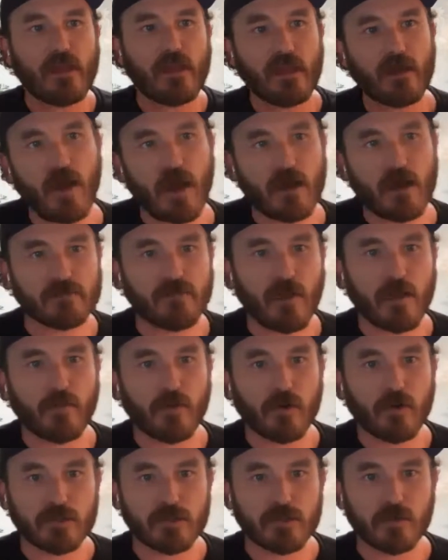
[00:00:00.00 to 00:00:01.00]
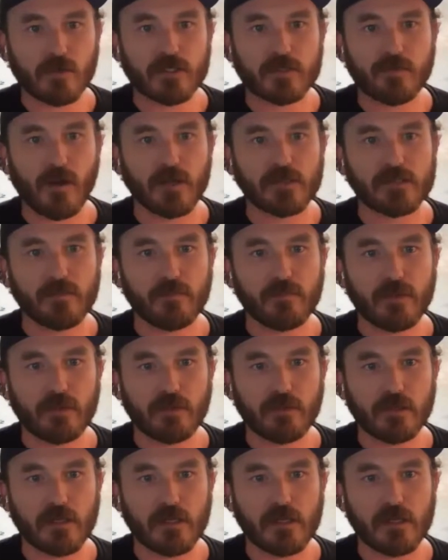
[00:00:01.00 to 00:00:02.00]
about as my personal
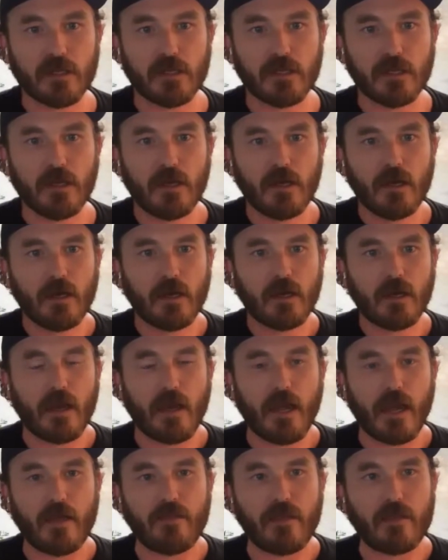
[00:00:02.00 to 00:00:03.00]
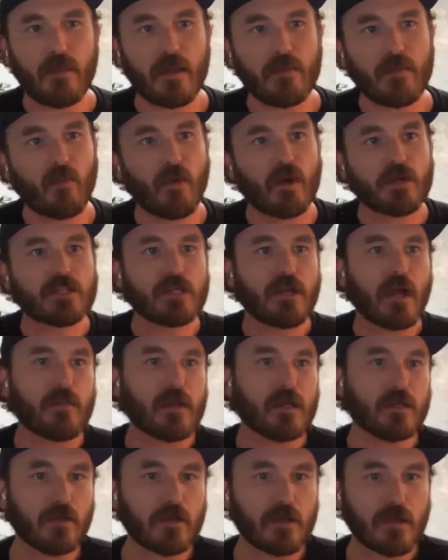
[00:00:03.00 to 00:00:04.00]
responsibility? And then maybe what should I
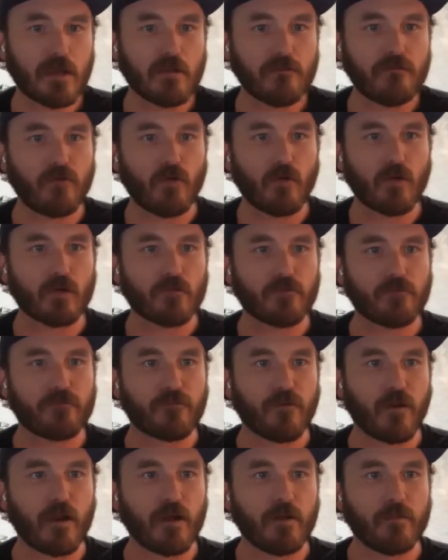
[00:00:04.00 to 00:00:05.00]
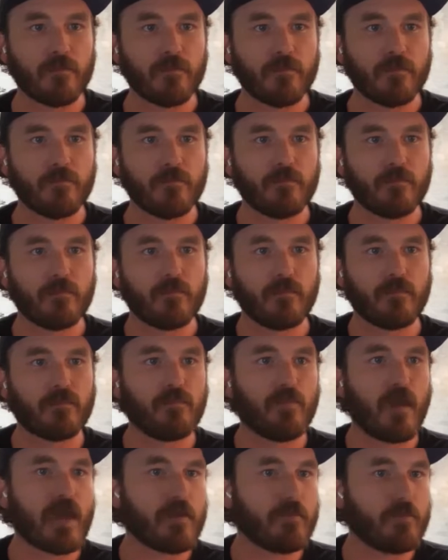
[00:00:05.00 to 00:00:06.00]
be looking for from
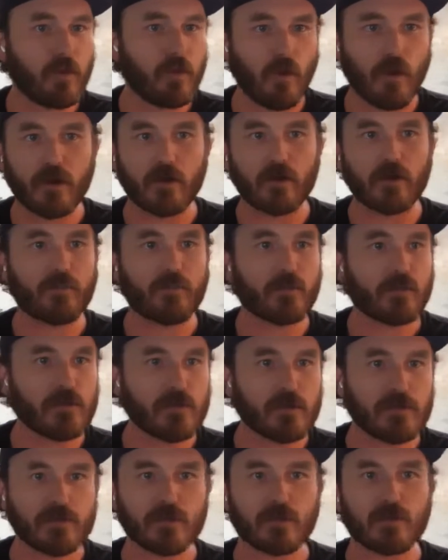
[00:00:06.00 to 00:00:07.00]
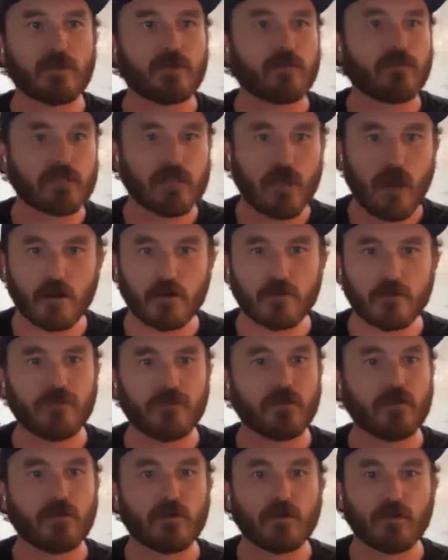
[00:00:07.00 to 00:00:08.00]
my employer, a producer, the
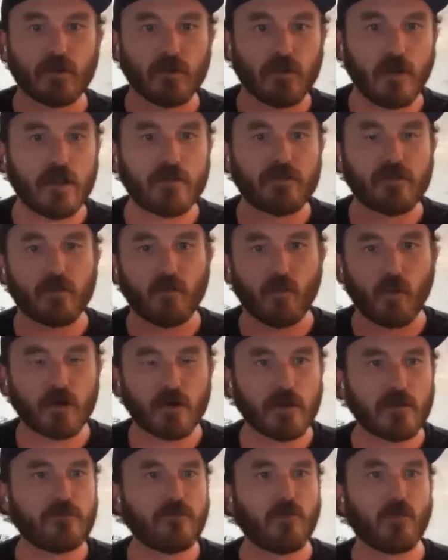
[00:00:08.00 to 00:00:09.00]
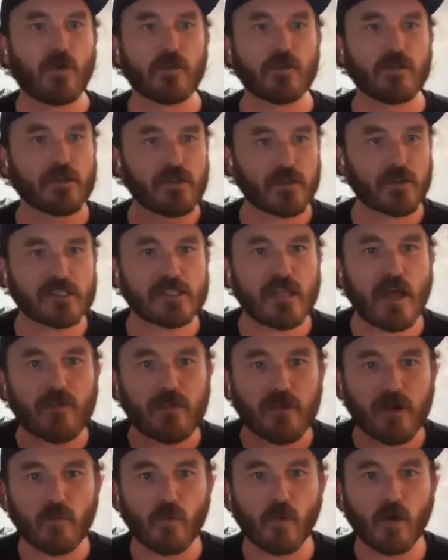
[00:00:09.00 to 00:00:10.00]
photographer, the client that I'm working for, the set
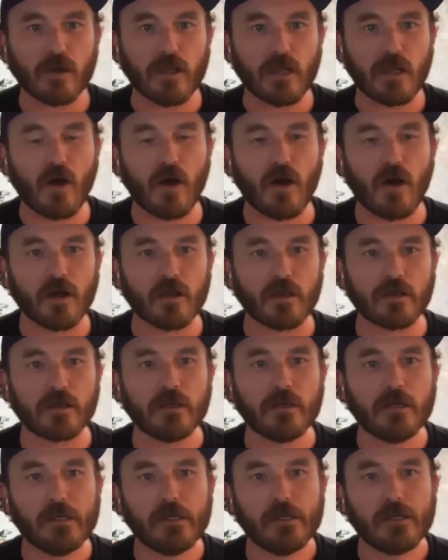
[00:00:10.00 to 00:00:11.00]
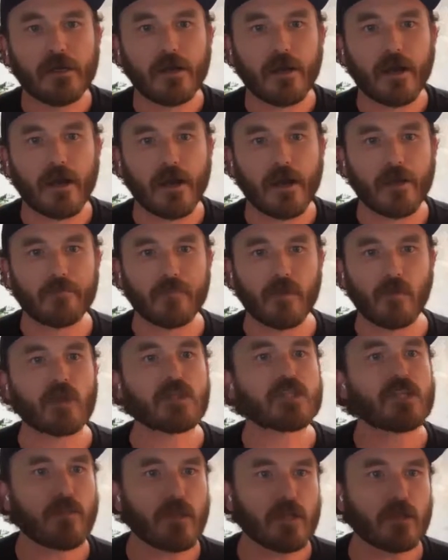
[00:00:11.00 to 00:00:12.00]
that I'm working on? And what
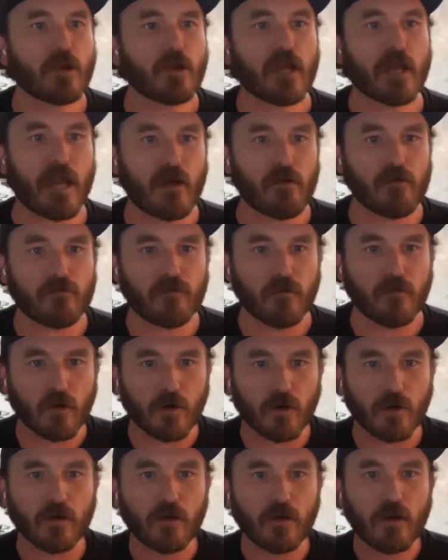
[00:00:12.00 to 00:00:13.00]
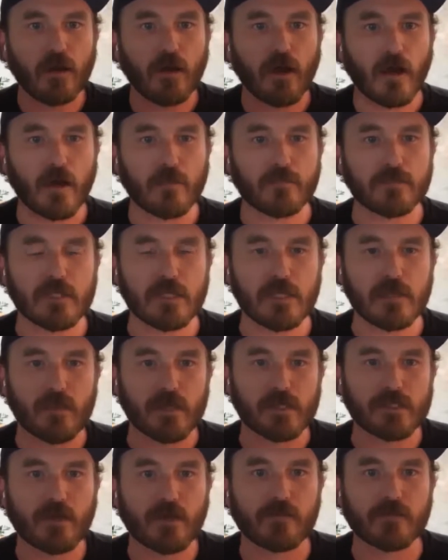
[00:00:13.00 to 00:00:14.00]
should I be looking out for to keep
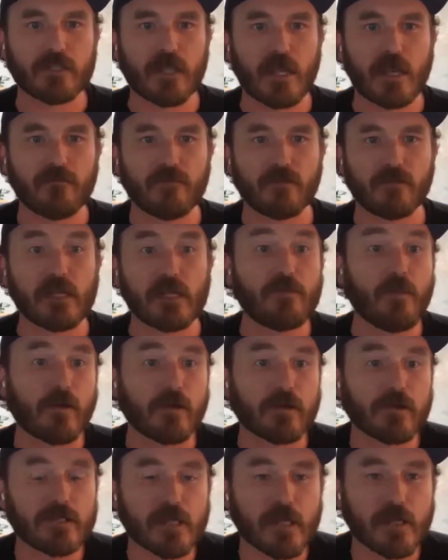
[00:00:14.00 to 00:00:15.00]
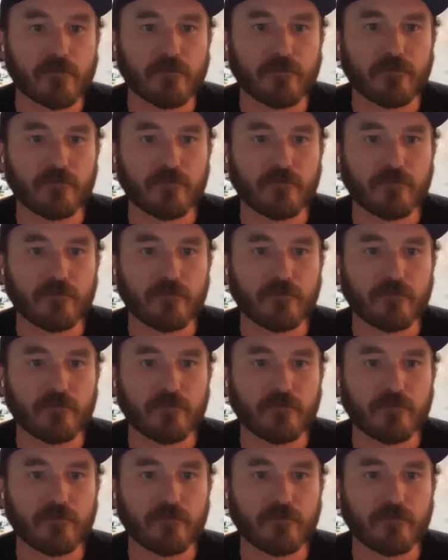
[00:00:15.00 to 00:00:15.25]
myself safe and keep others safe?